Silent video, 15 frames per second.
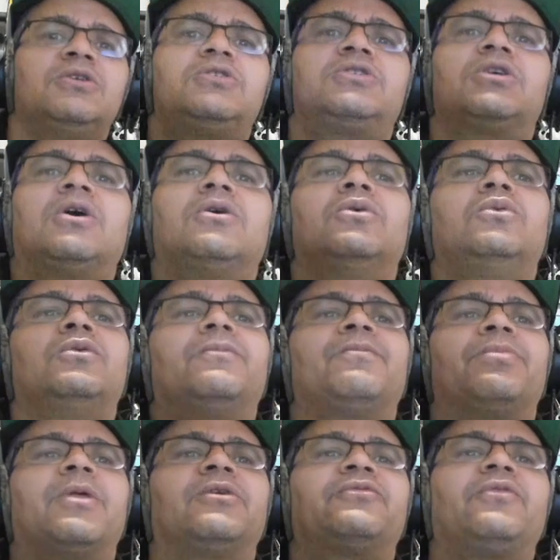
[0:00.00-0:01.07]
So
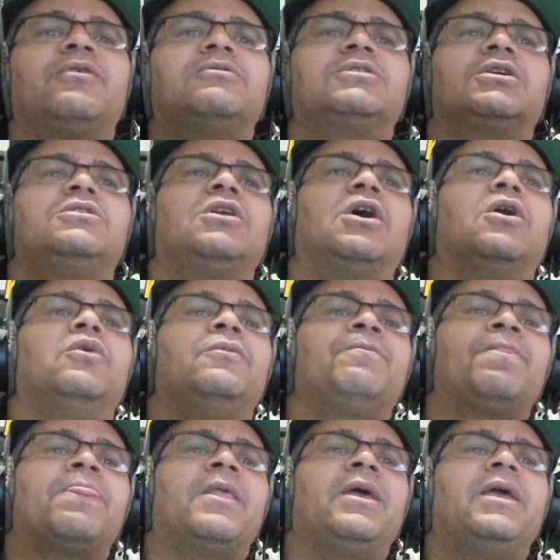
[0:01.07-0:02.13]
as far as I know,
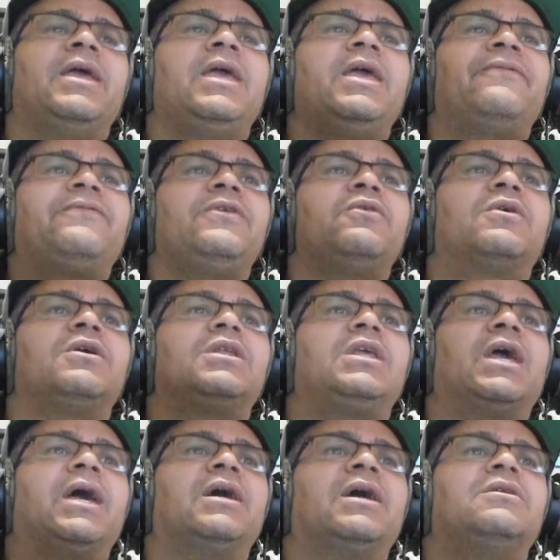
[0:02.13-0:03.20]
if you could
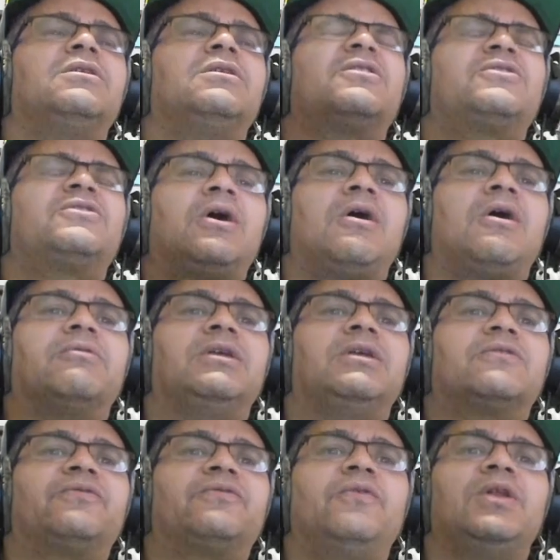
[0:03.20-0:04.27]
get an Atari
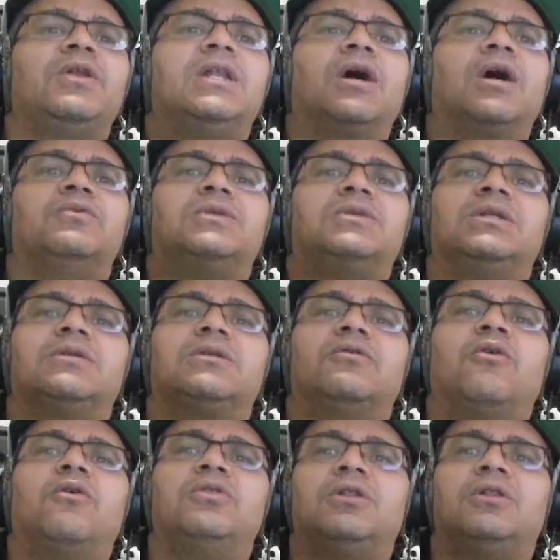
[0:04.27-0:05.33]
that's fully loaded
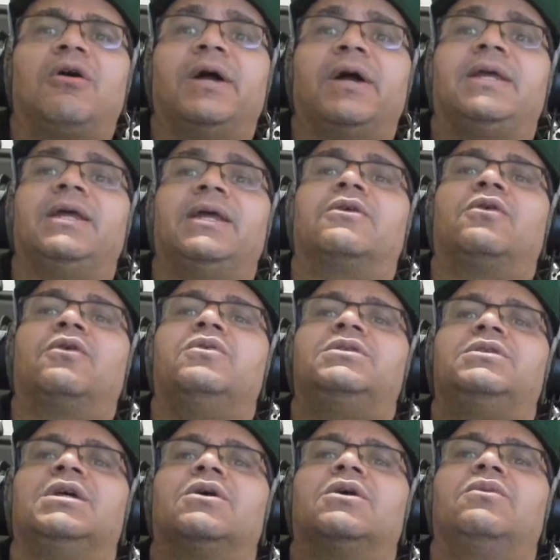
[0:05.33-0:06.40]
online in a
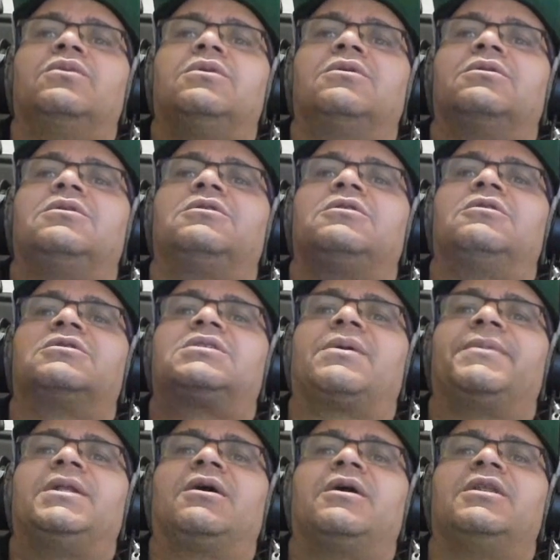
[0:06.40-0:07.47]
good deal, look look
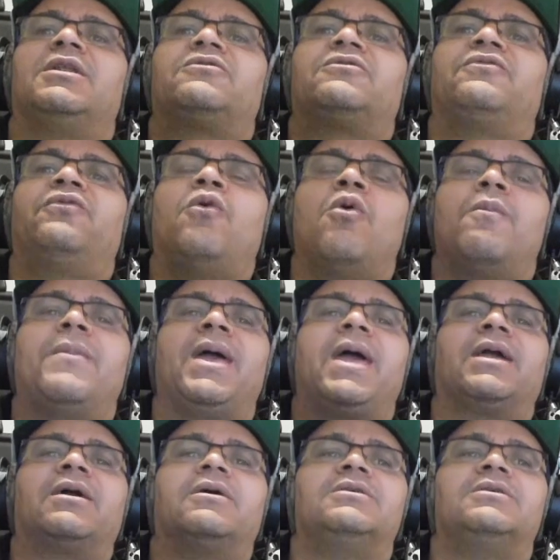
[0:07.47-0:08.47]
something like this, four meg,